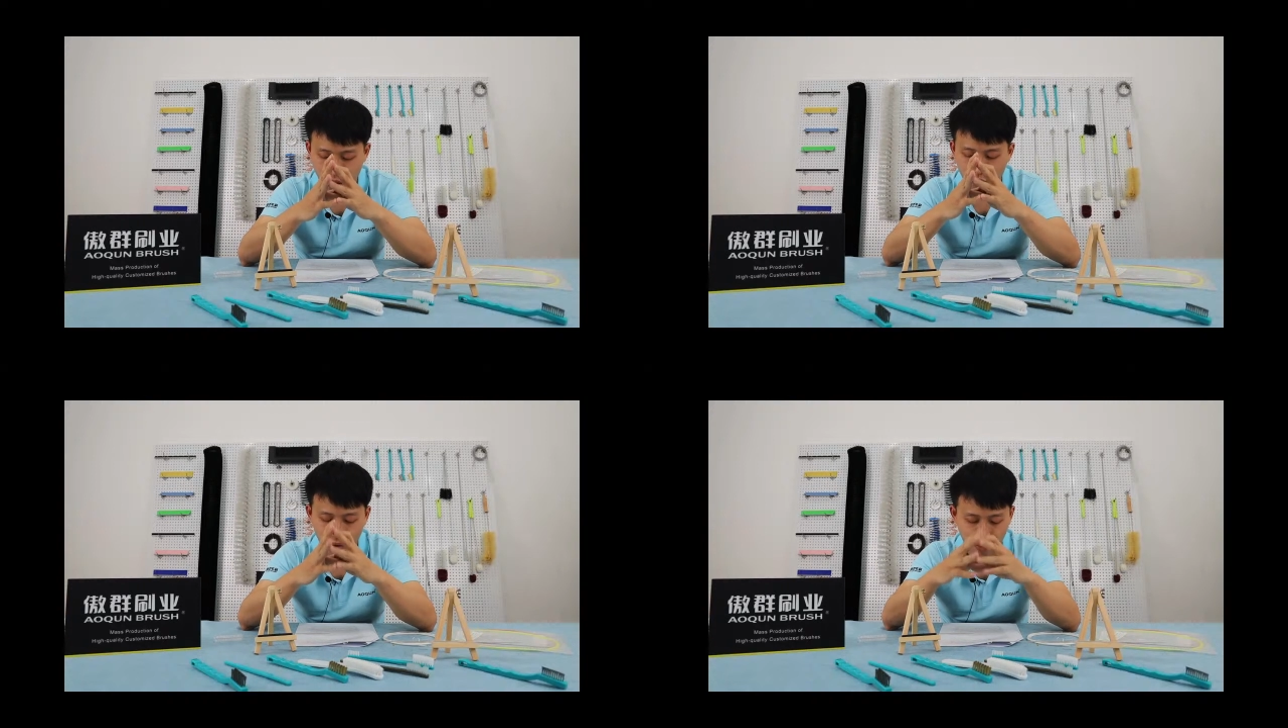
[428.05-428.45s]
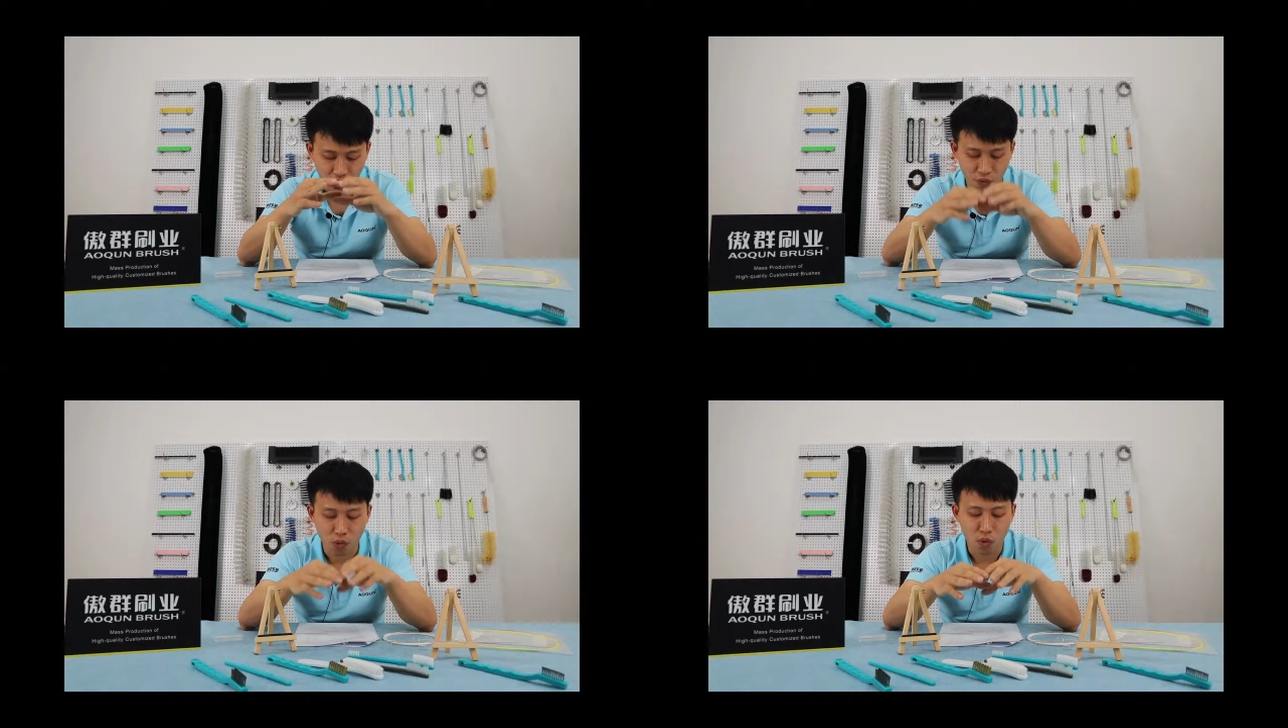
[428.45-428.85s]
with
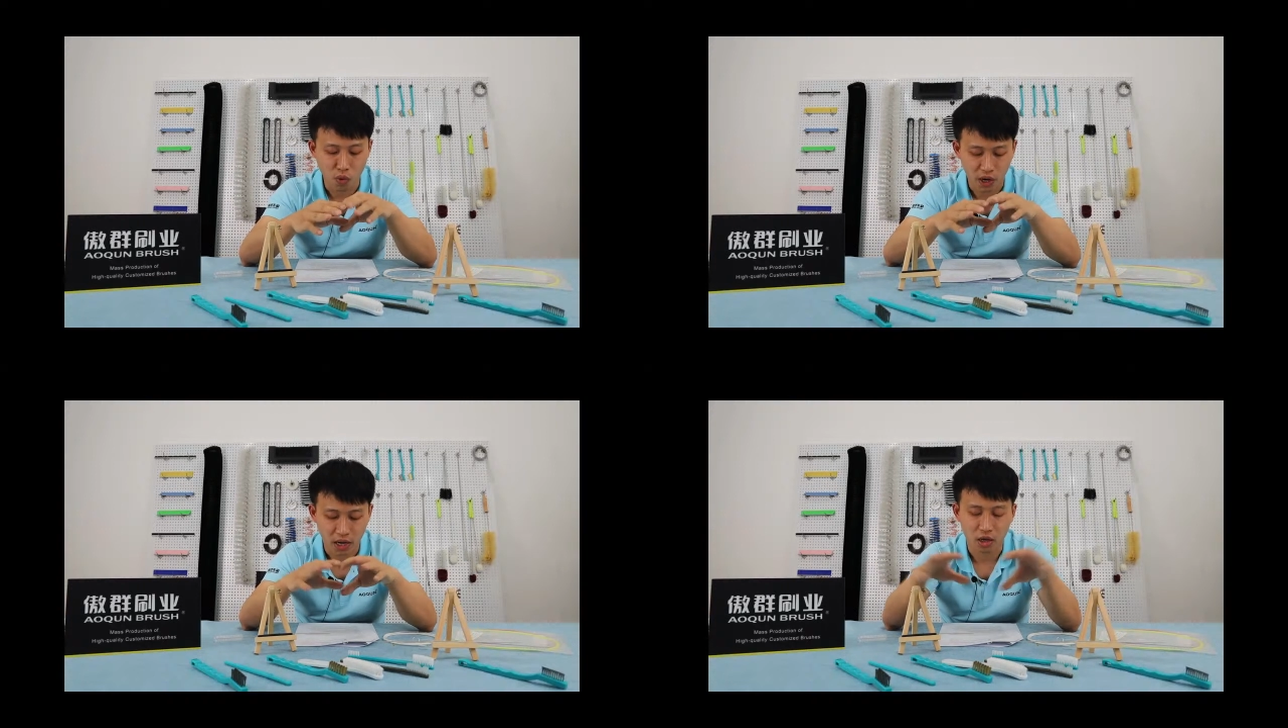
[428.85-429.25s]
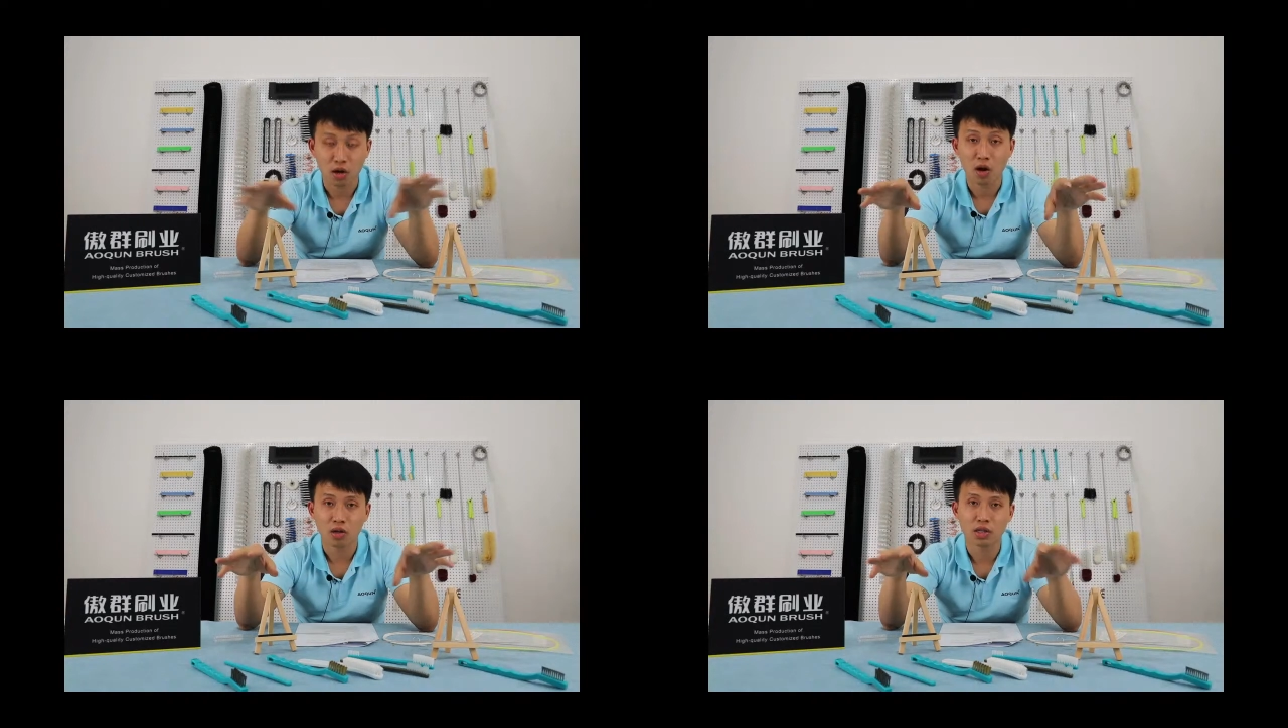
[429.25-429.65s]
full
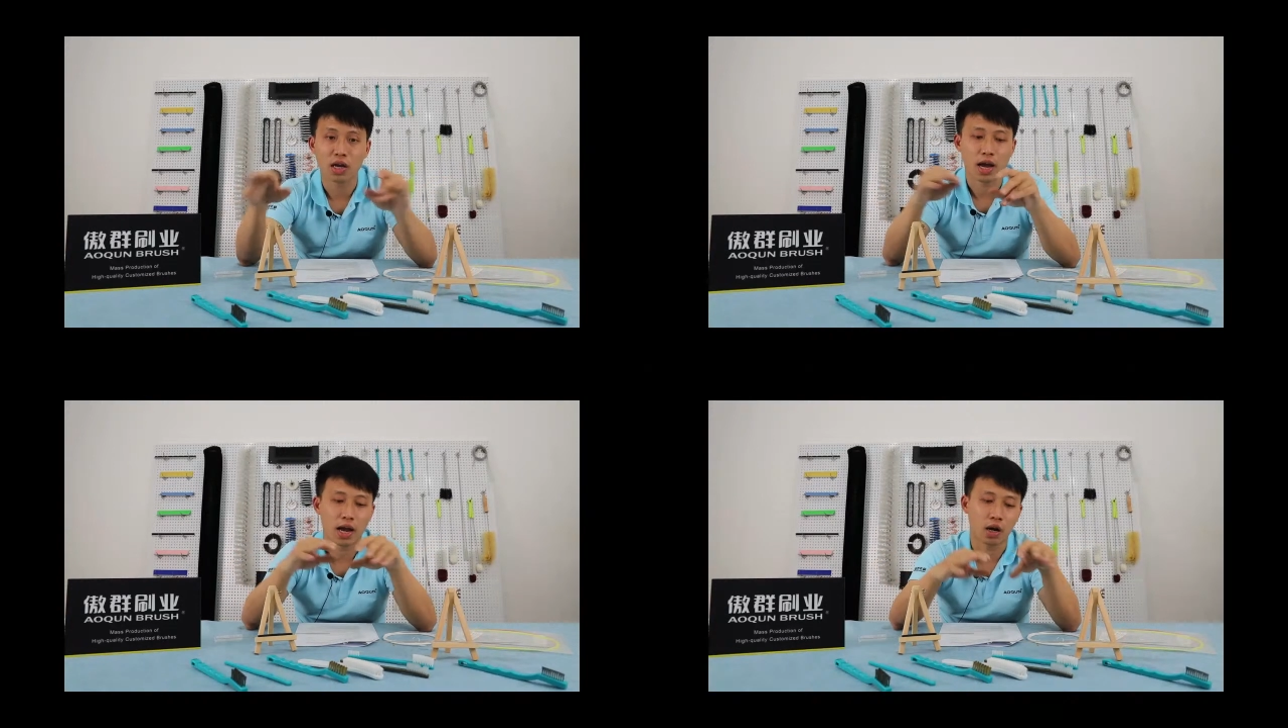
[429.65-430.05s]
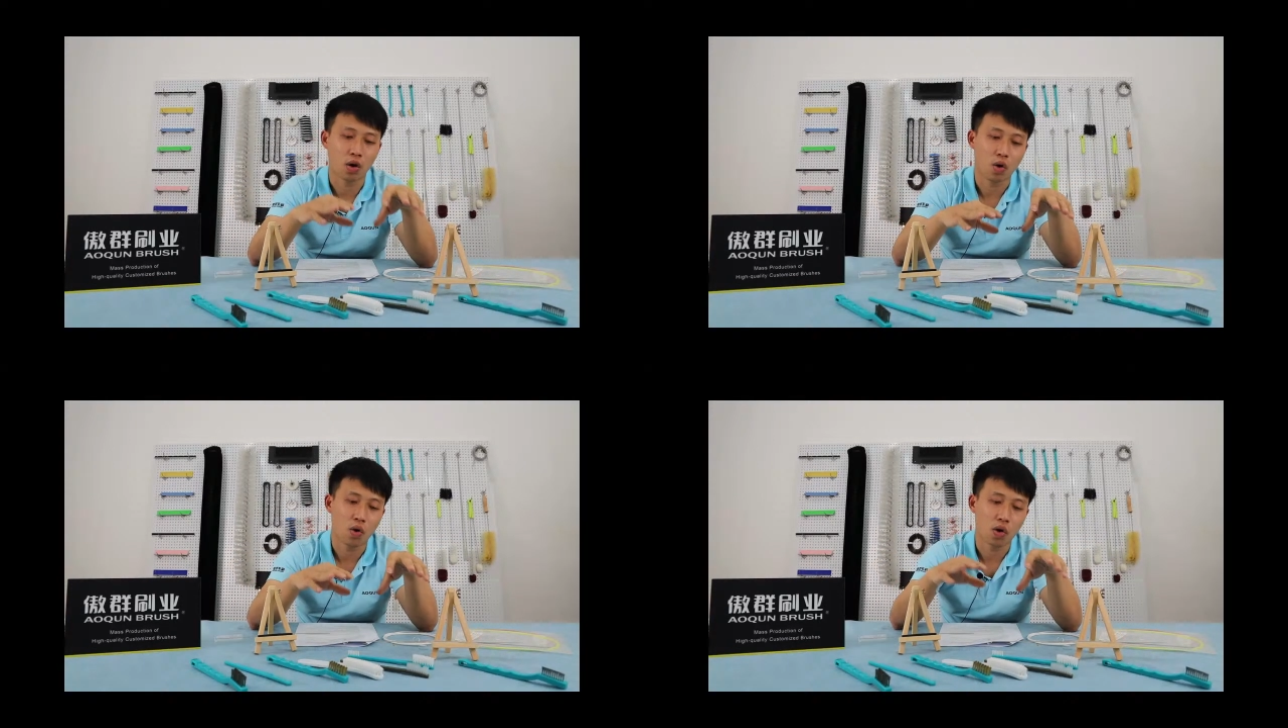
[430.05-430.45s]
catalogs and
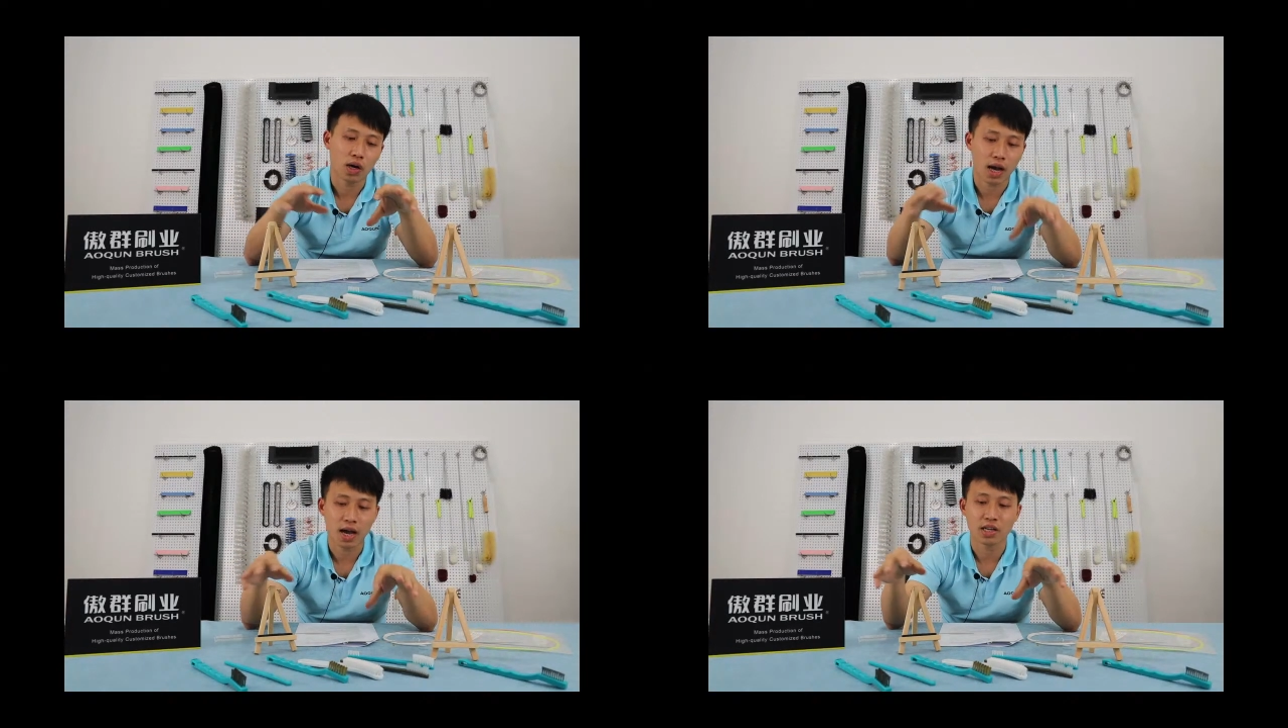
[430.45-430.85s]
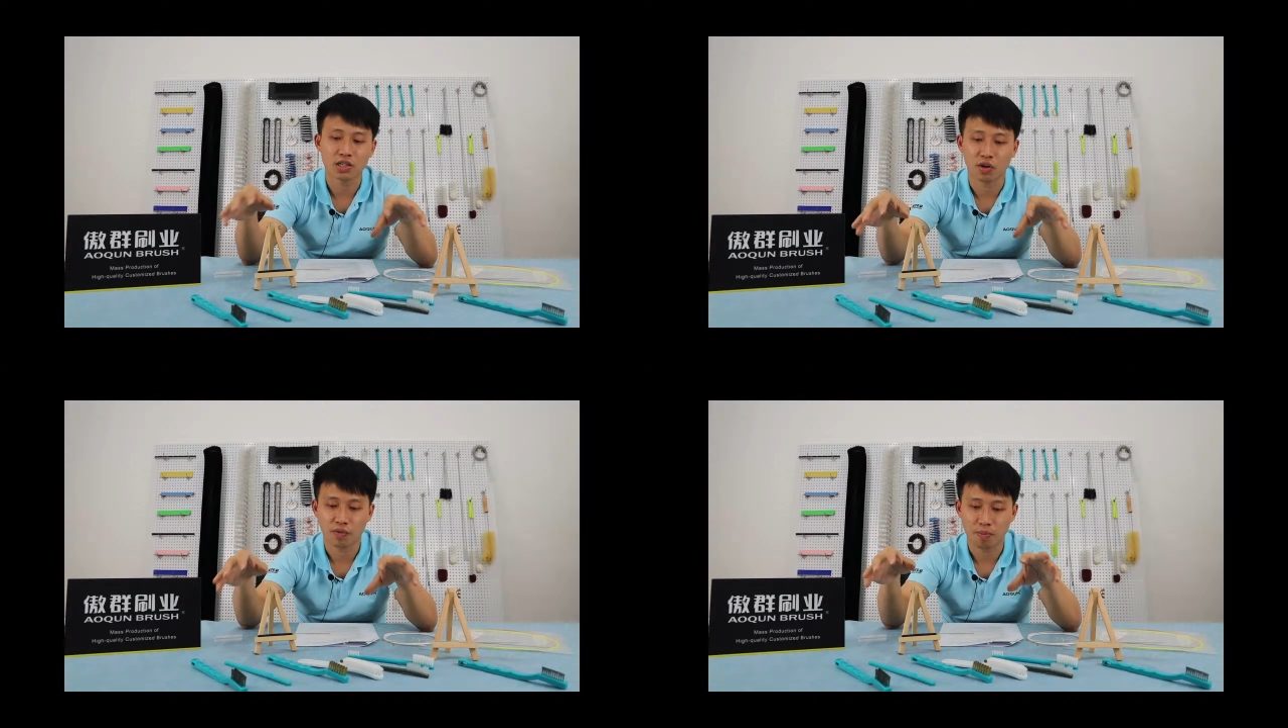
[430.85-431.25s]
all kinds
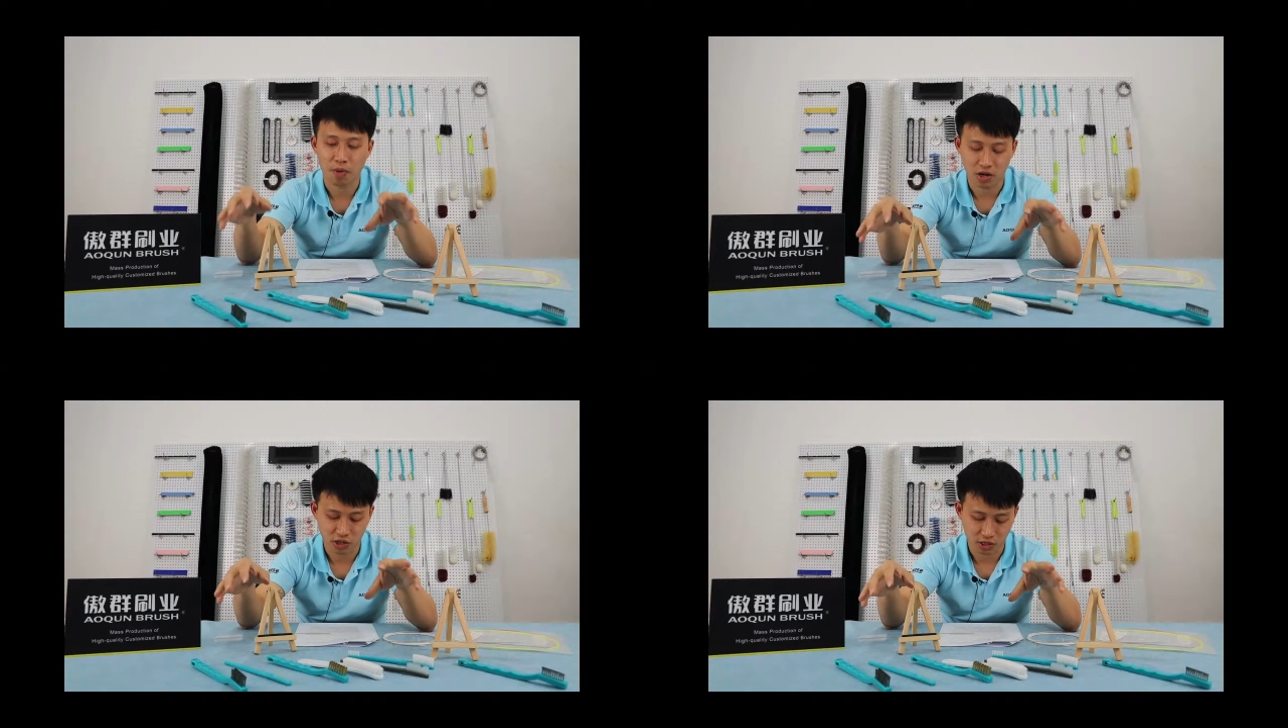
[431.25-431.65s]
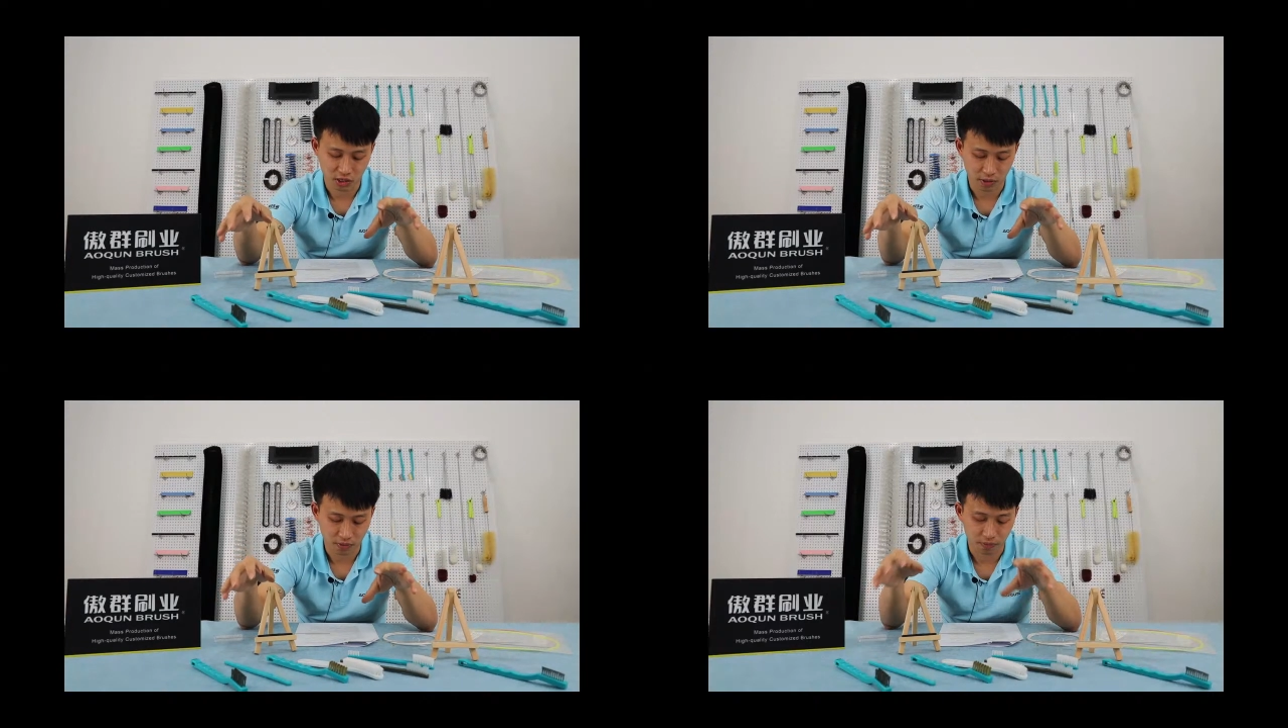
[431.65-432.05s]
of brushes.